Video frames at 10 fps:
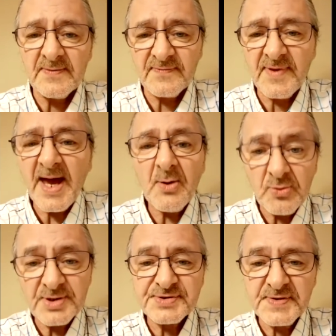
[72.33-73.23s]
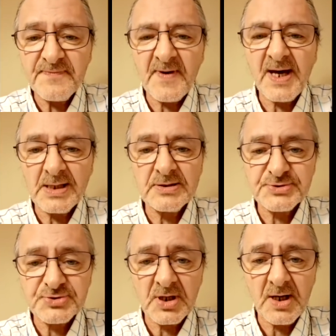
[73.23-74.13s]
that was the final
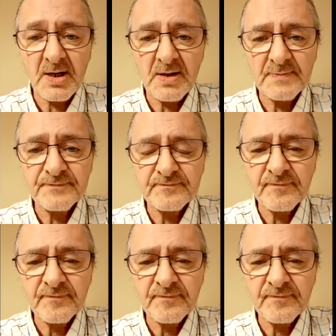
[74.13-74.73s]
straw.